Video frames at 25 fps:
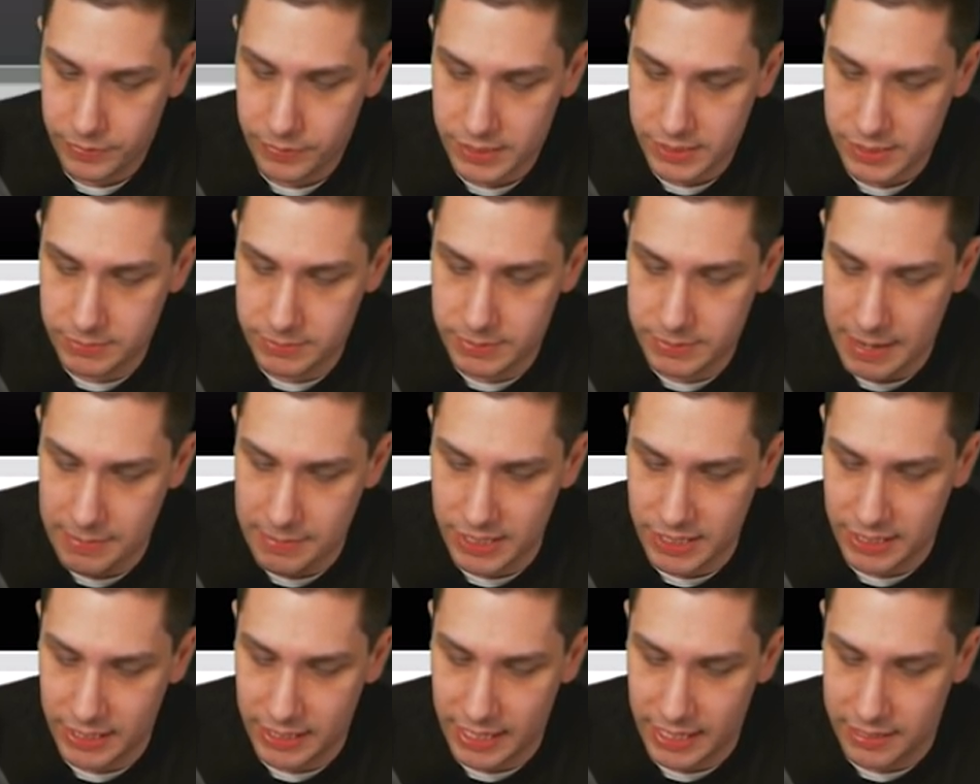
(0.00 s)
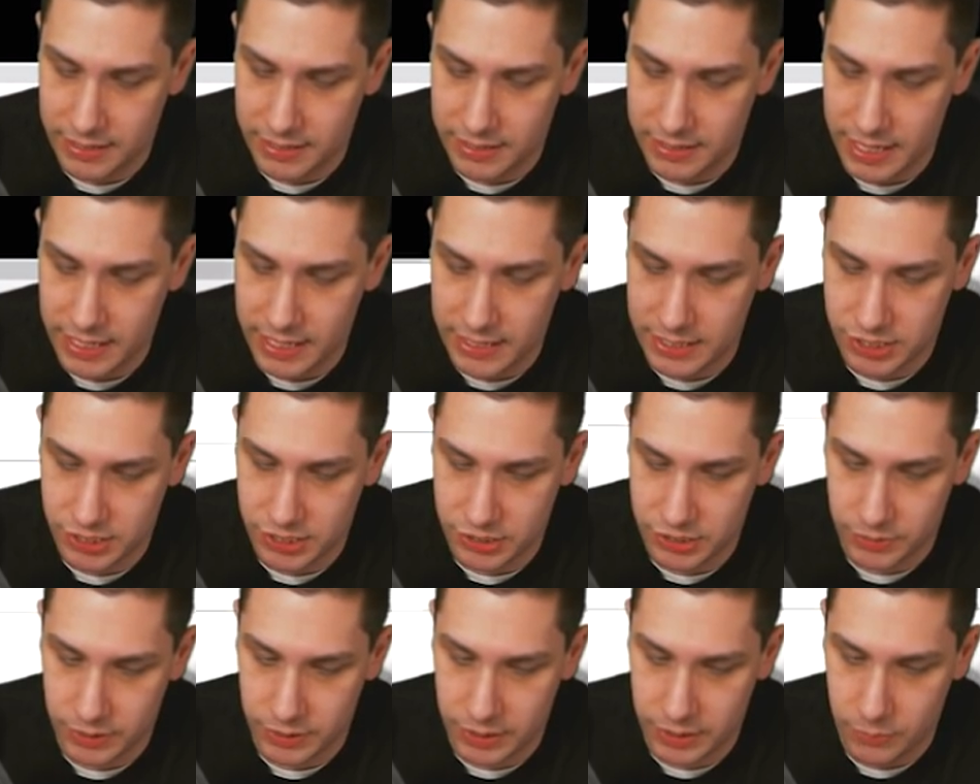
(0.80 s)
Sometimes it like it's
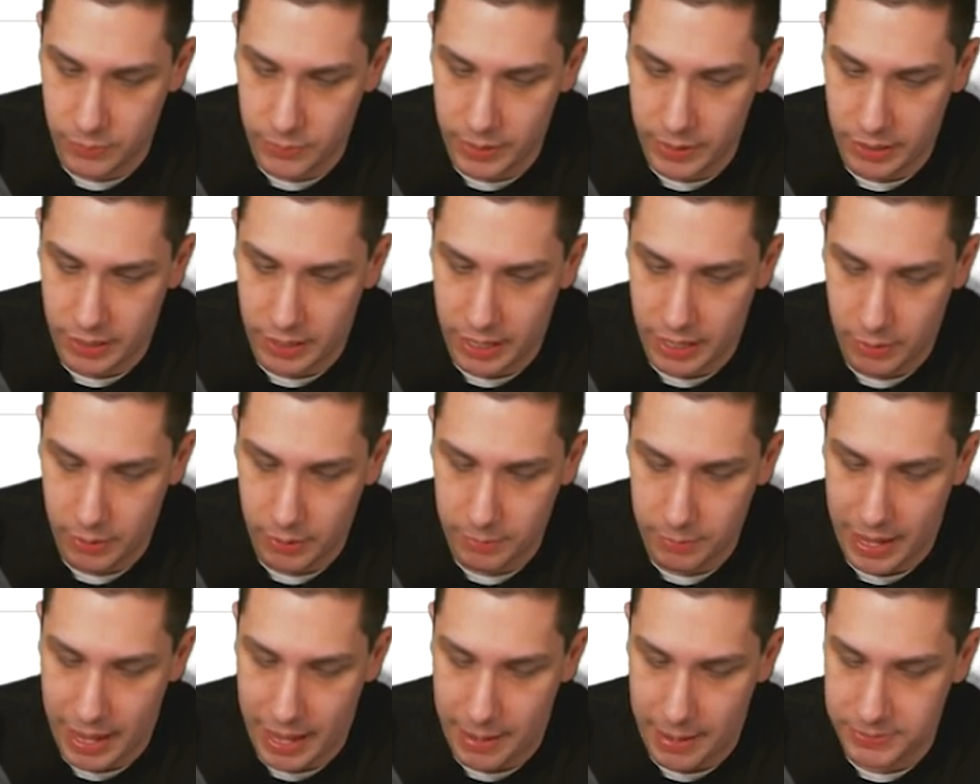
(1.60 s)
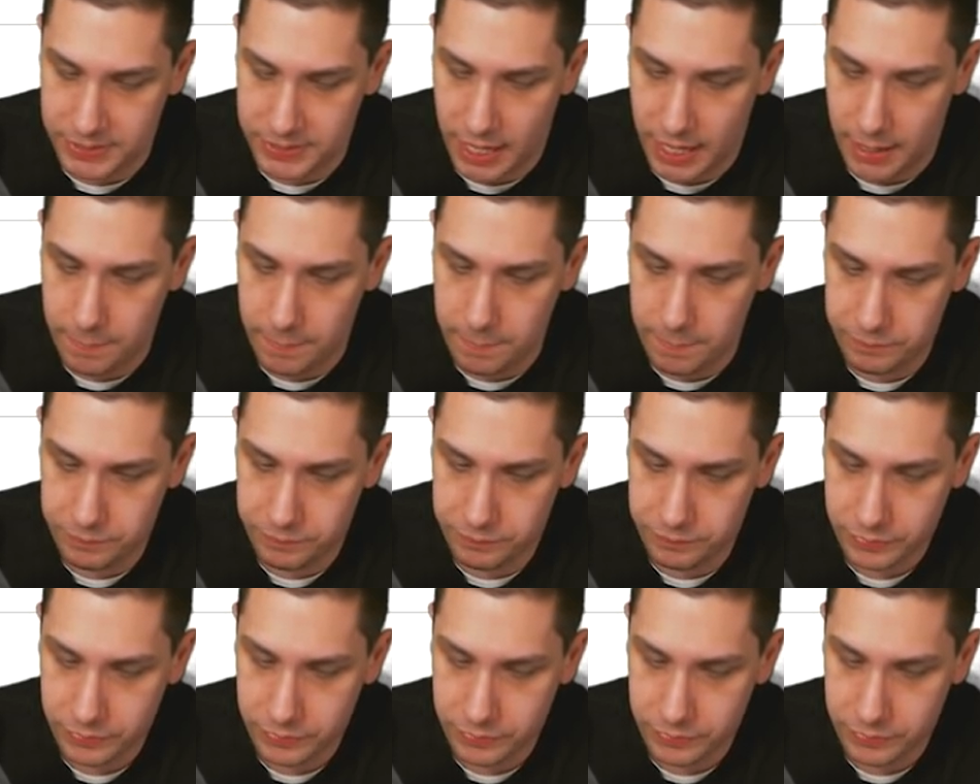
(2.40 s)
just really weird how it pops up.